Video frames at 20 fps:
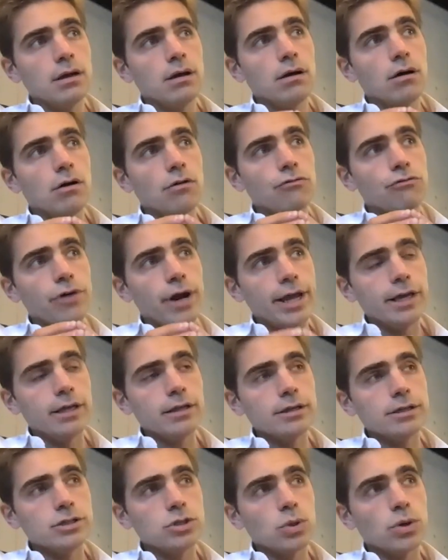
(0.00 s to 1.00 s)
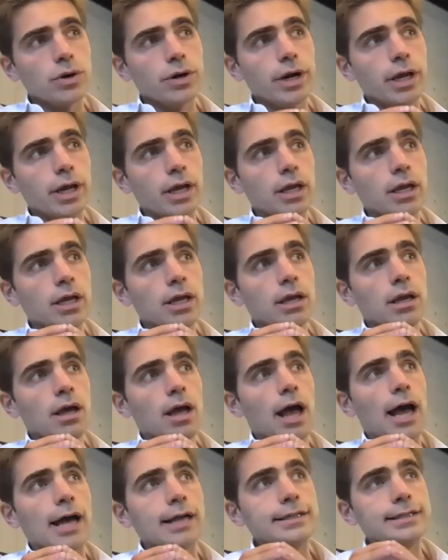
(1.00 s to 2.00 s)
of regulatory
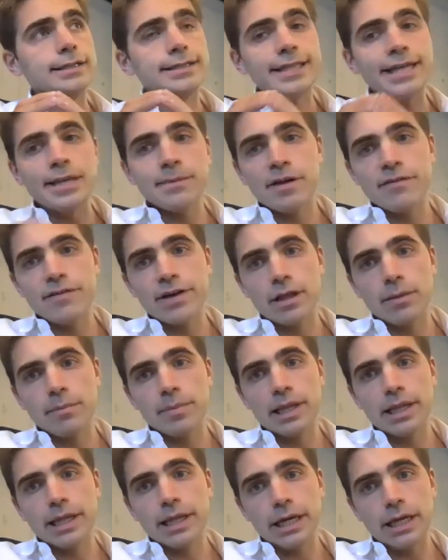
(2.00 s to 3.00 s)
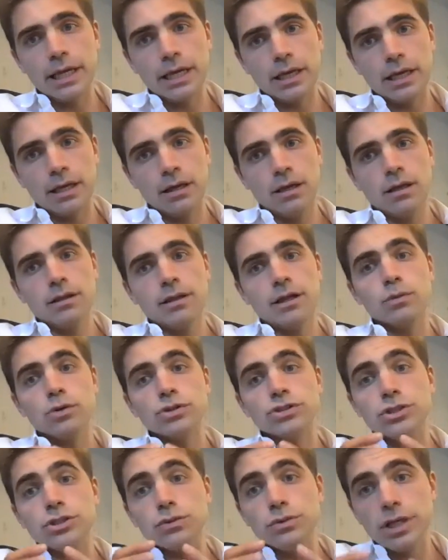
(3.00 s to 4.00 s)
and team availability that
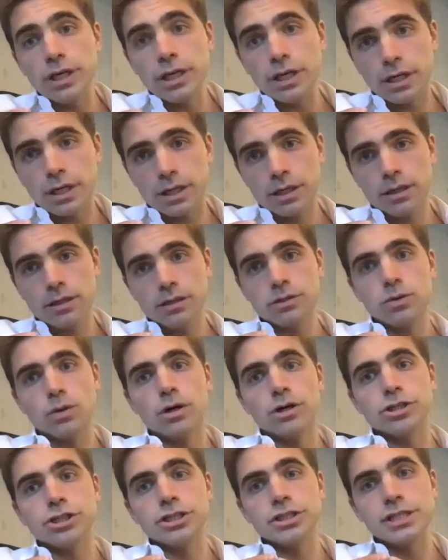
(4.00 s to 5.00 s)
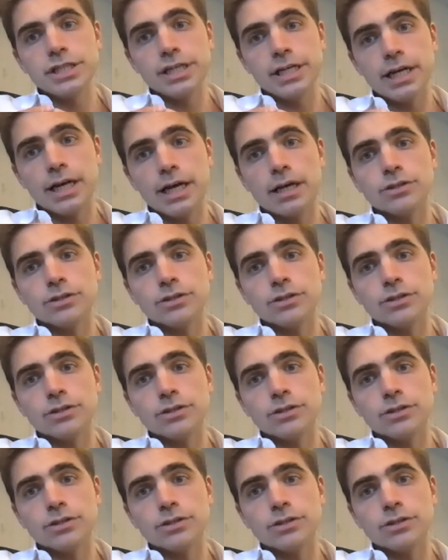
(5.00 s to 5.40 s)
was unique to Argentina.